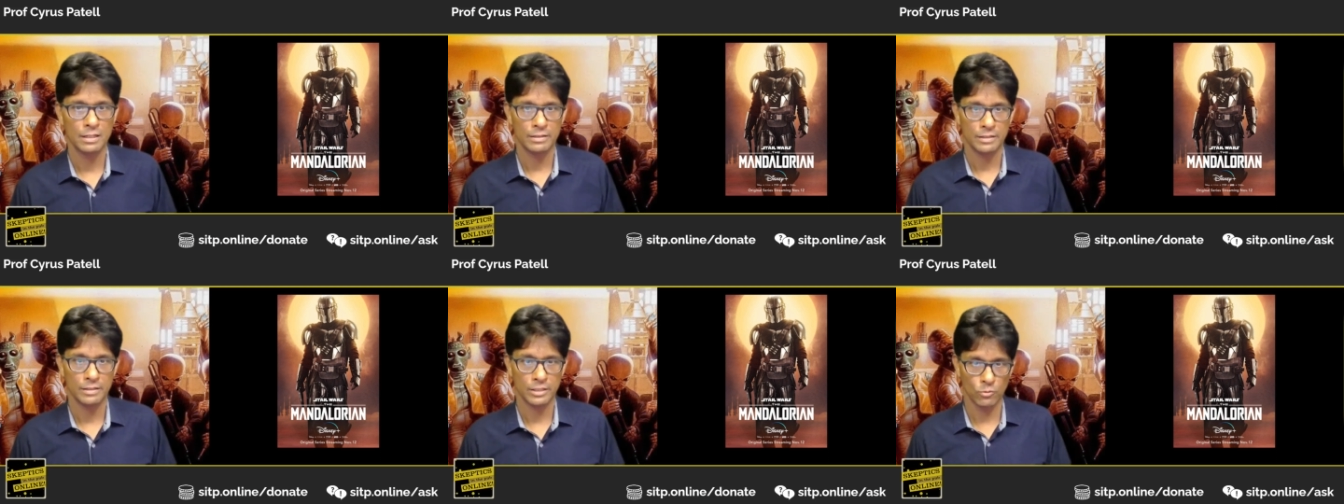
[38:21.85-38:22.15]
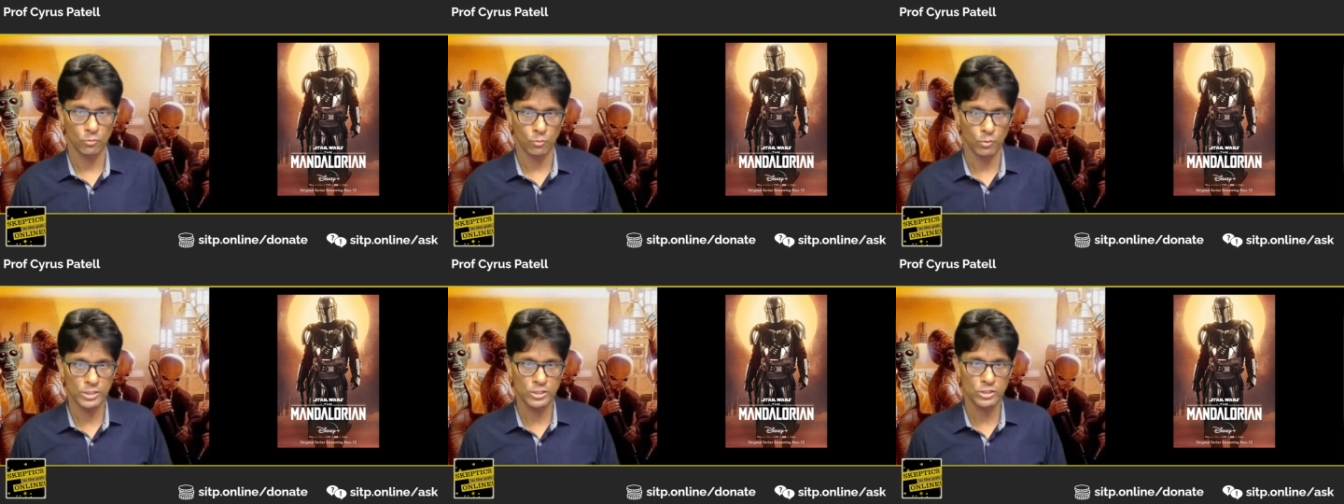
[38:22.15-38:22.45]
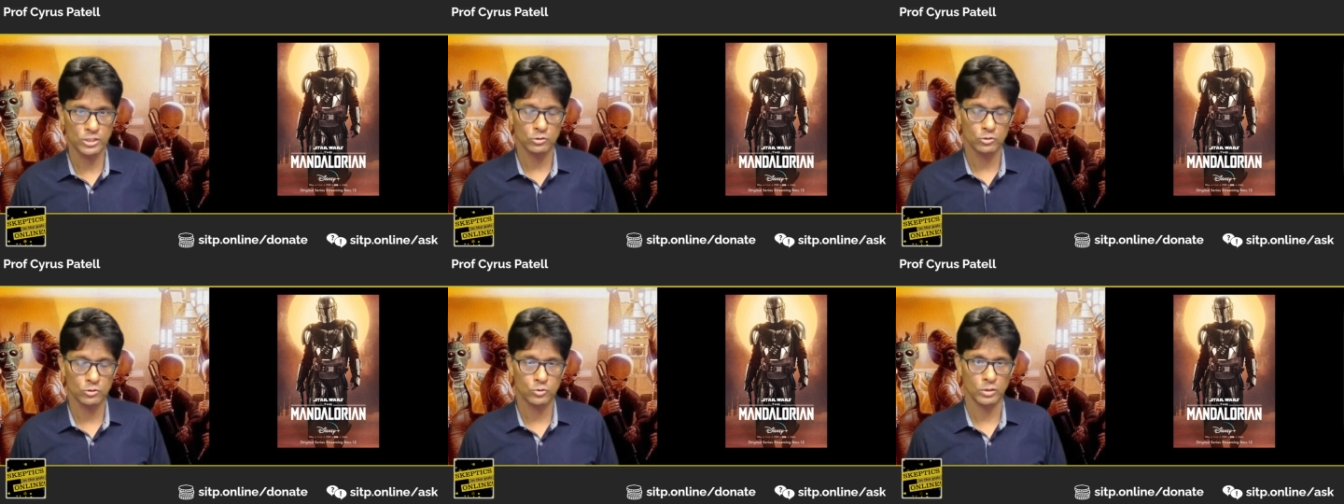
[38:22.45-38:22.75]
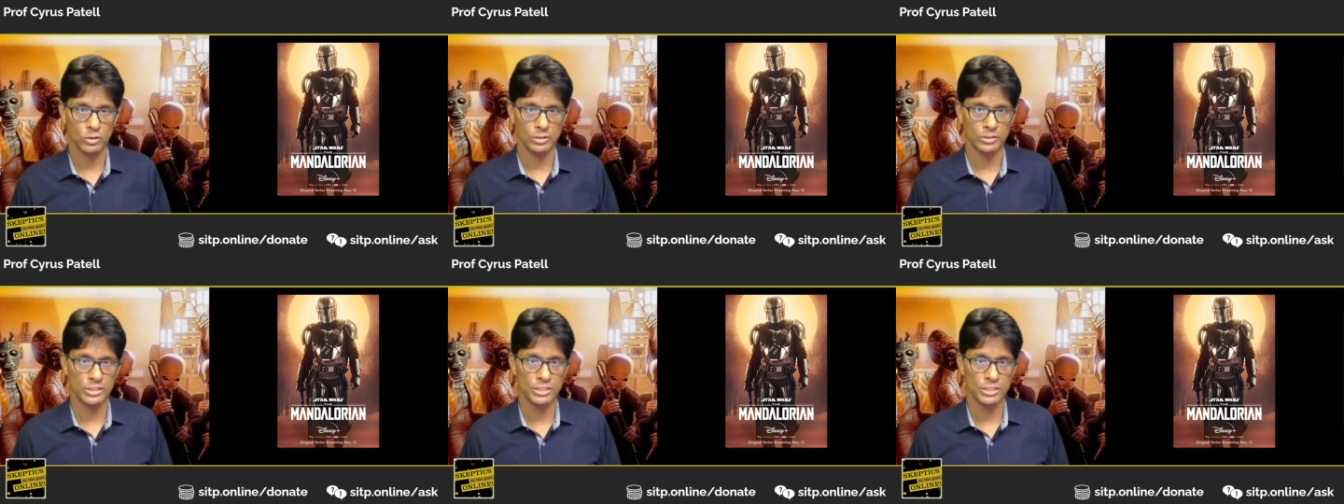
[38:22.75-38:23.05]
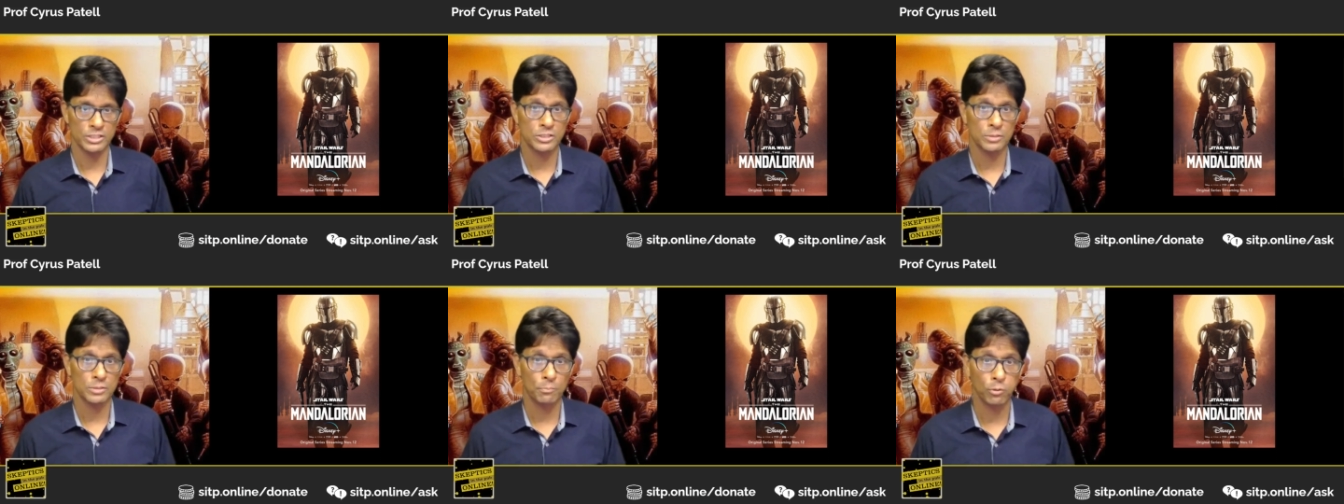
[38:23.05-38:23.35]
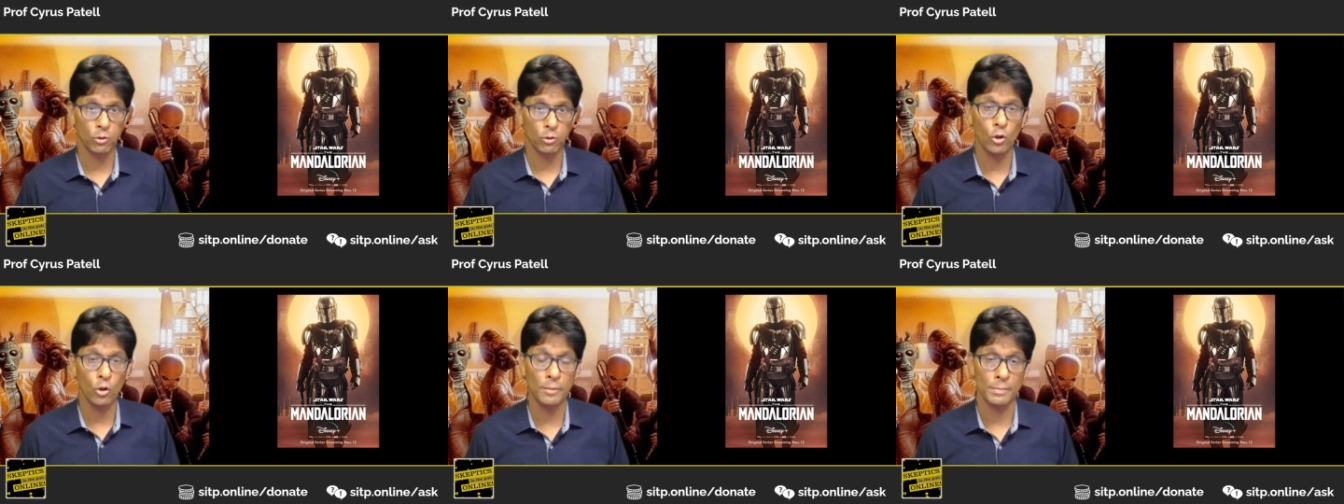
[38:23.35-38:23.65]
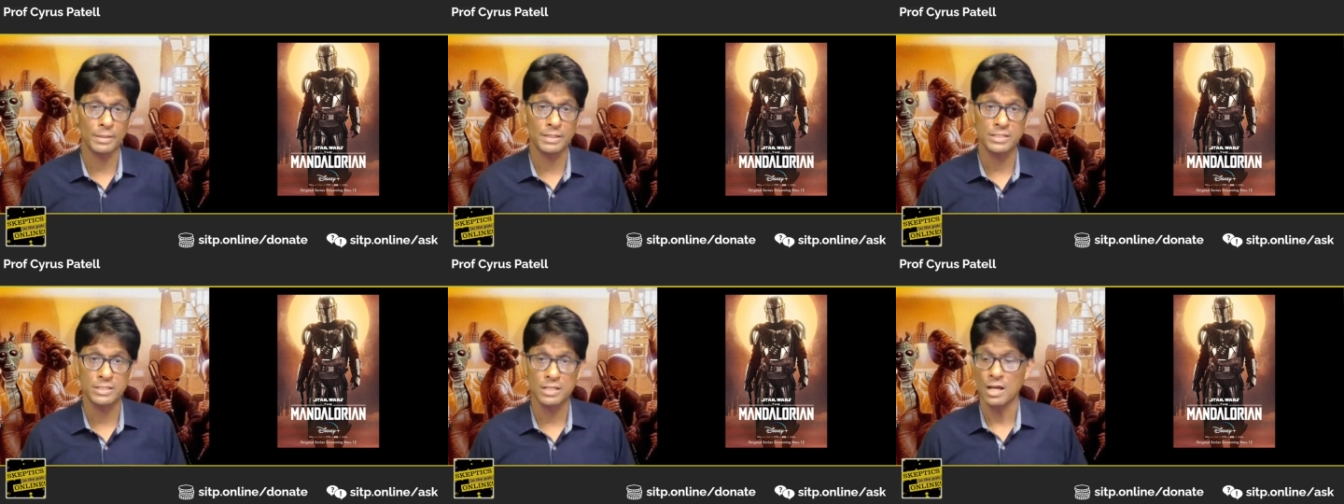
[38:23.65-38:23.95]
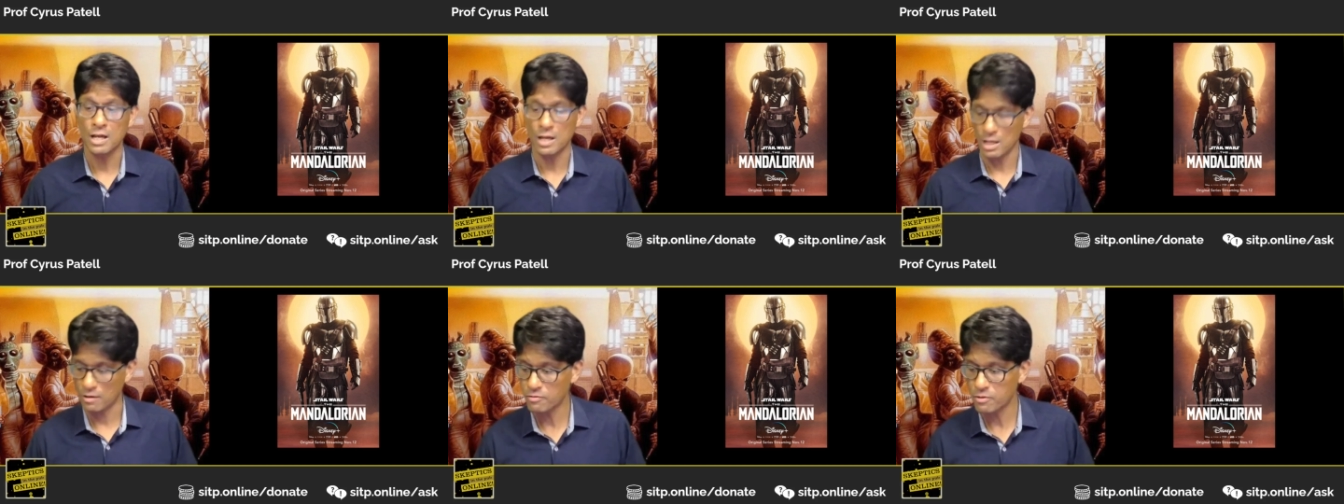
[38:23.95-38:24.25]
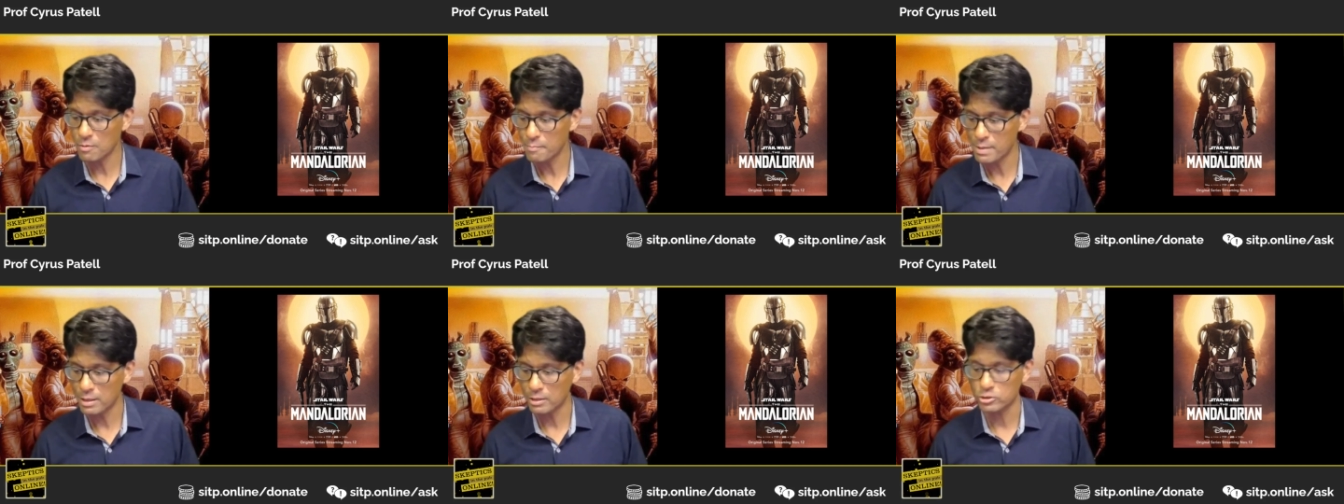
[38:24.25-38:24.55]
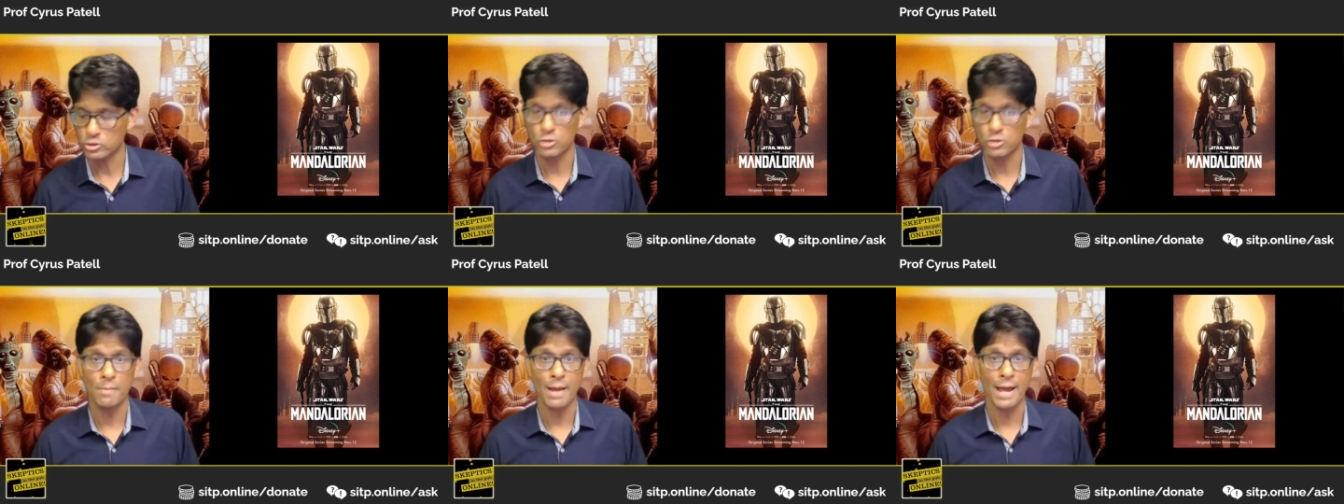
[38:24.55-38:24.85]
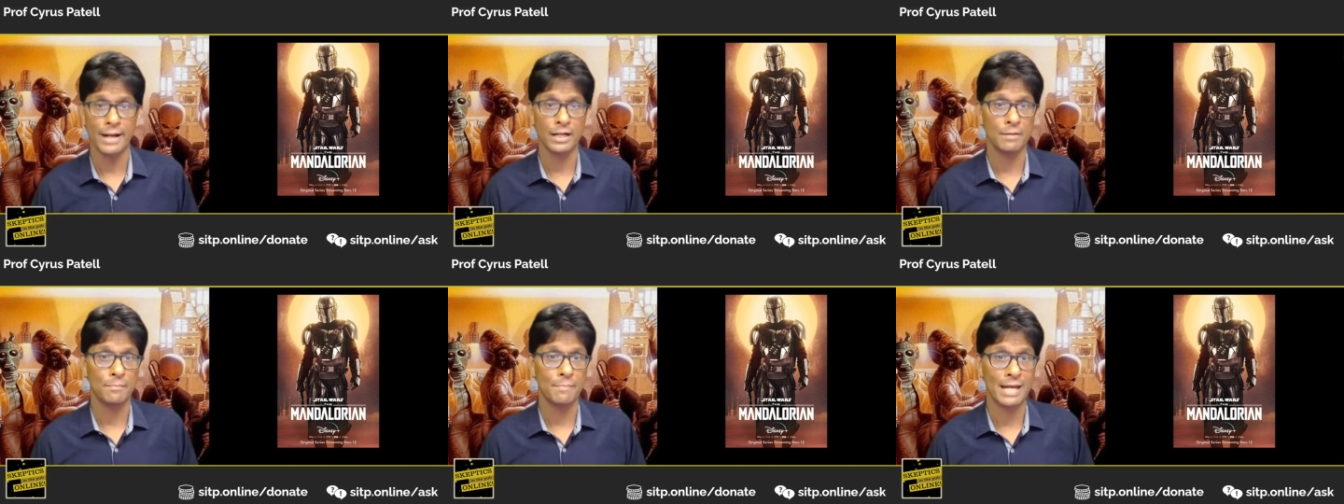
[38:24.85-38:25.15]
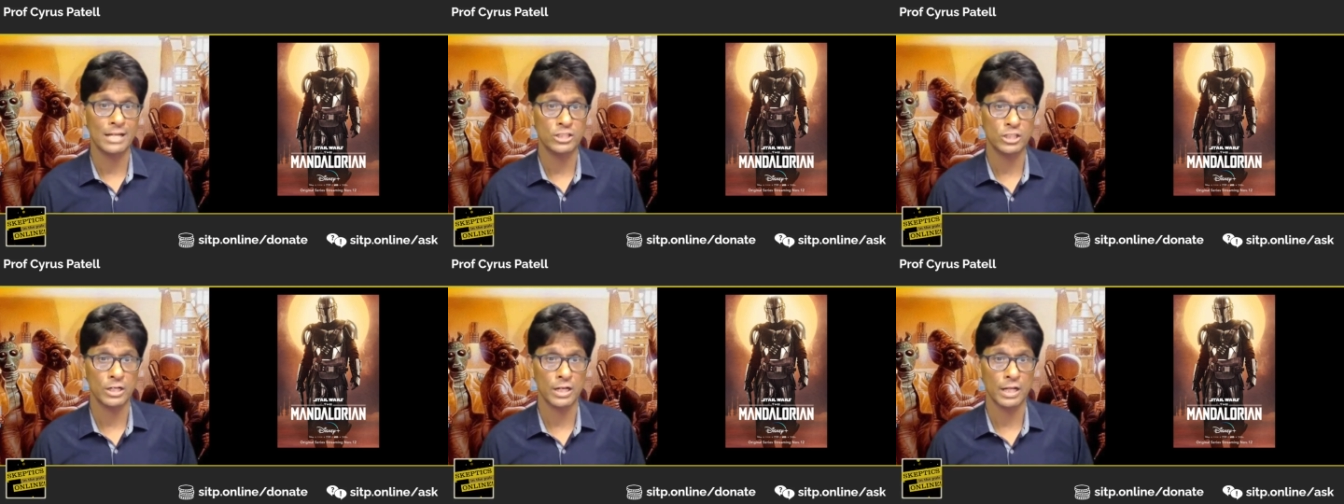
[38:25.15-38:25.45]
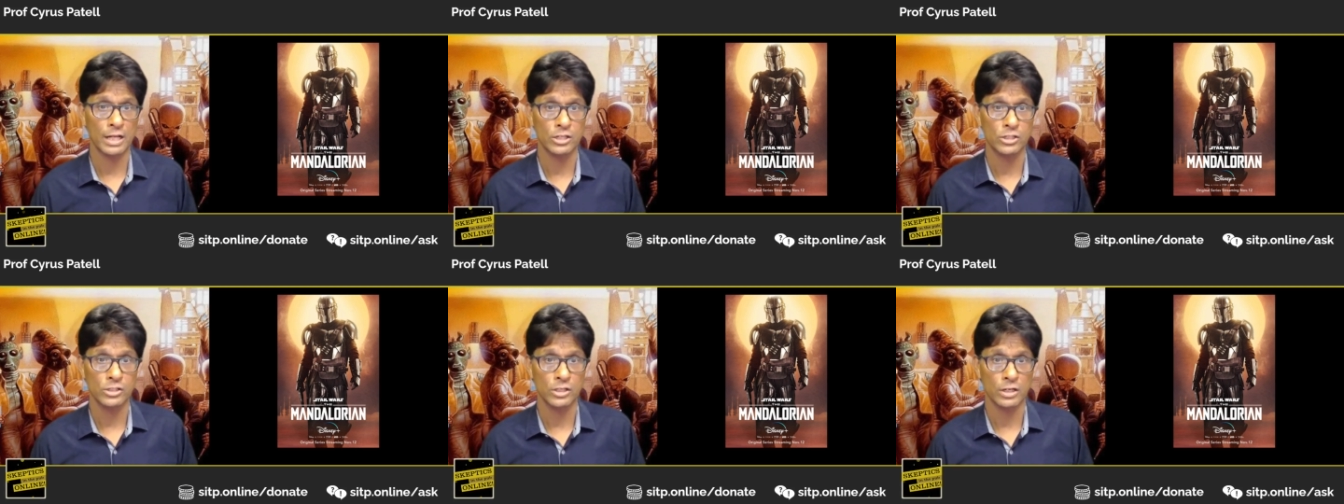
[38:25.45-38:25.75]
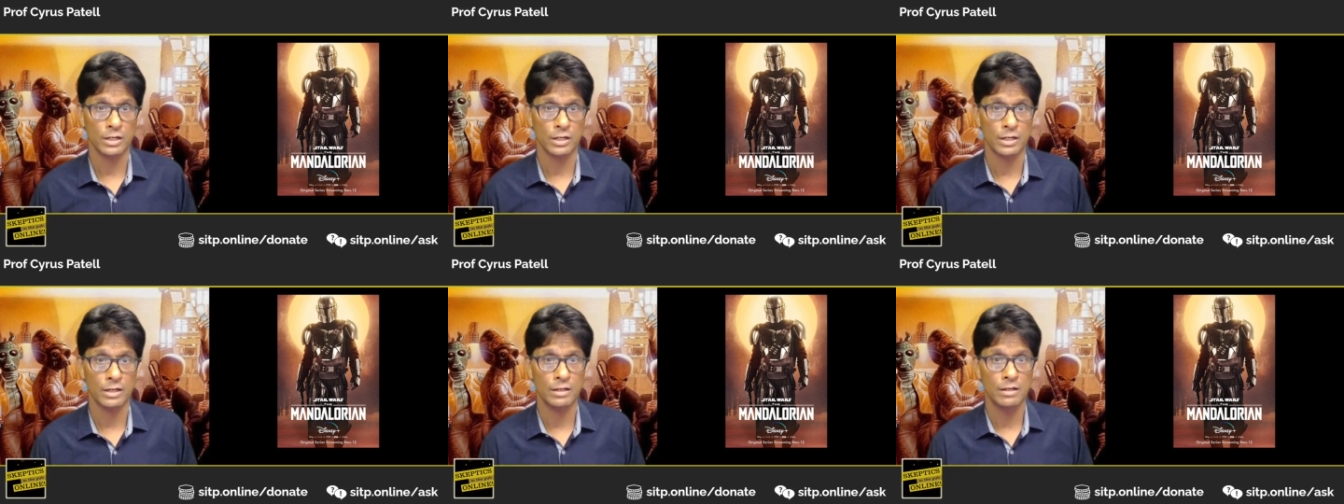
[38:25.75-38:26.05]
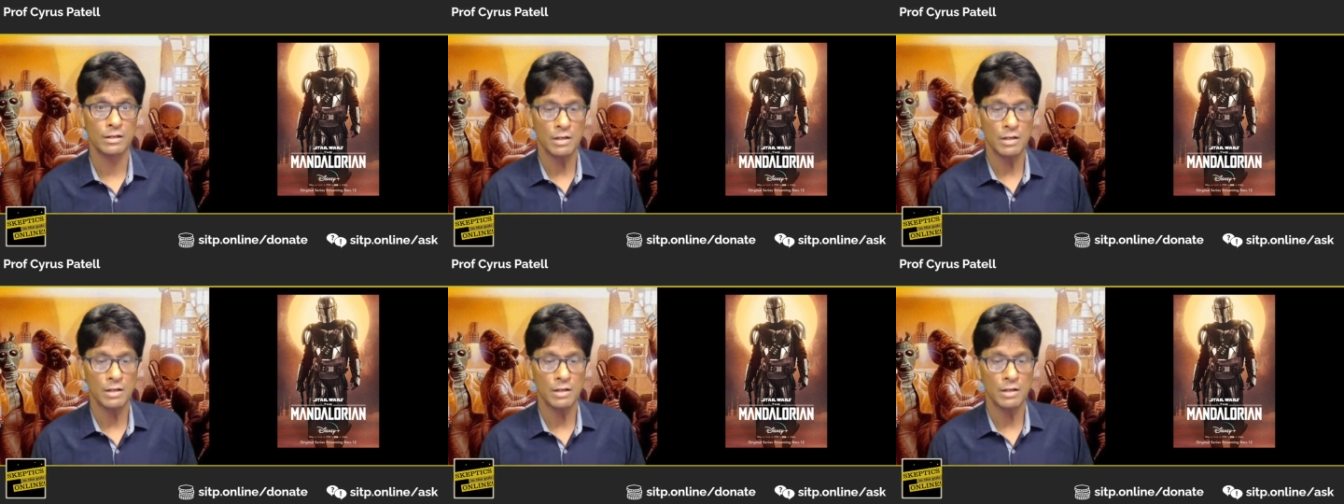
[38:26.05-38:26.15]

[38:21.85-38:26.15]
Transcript: the original trilogy's deployment of the melodramatic imagination.